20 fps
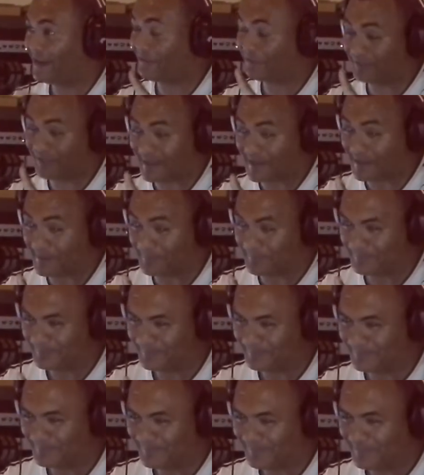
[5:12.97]
Of time.
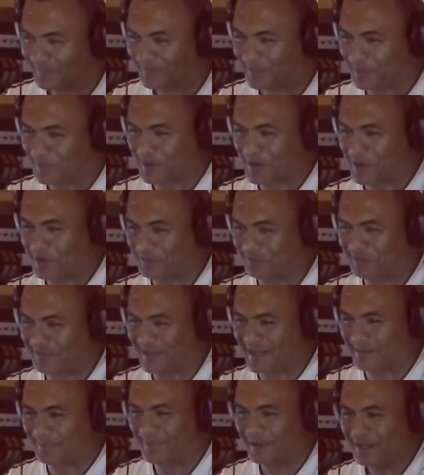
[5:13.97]
Mm. Okay, of
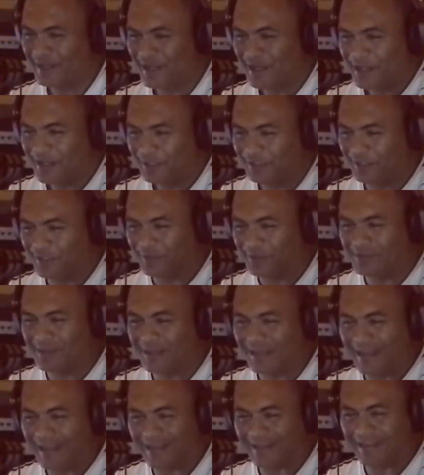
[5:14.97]
time. Yeah. Don't
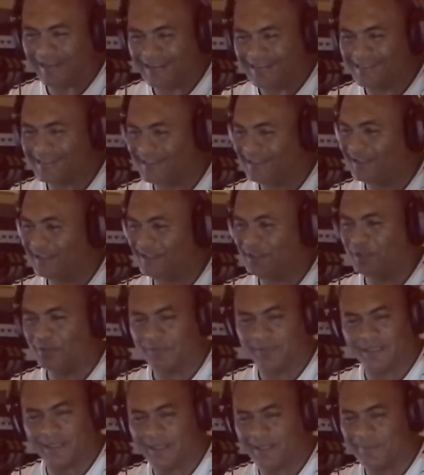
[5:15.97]
let it steal
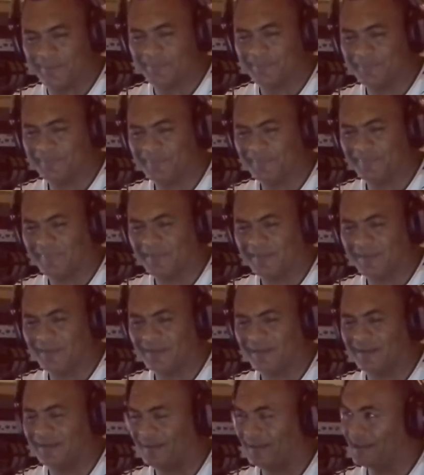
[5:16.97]
your time.
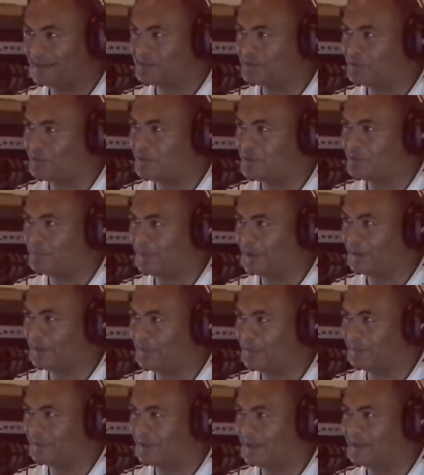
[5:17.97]
That's a quote by
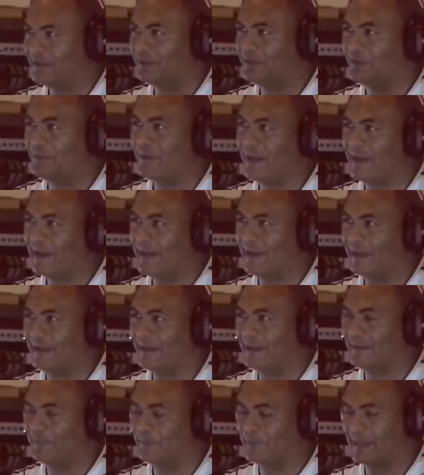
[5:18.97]
you. And you know,
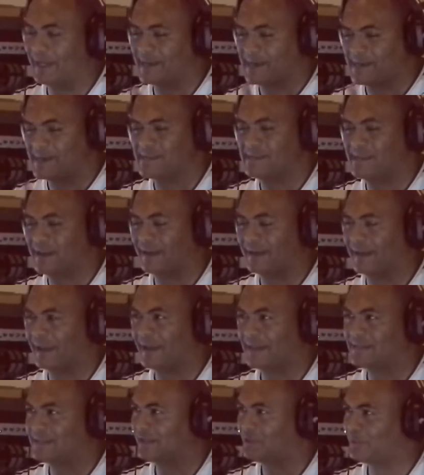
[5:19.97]
when I read that,
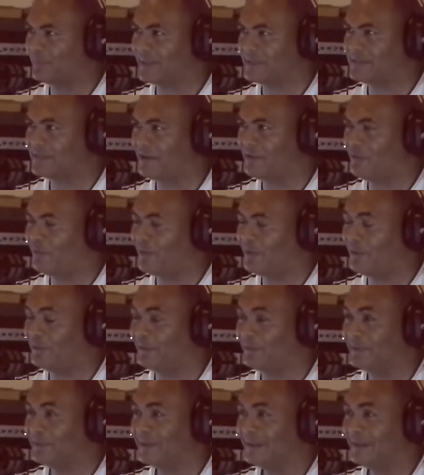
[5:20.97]
I said to myself, wow,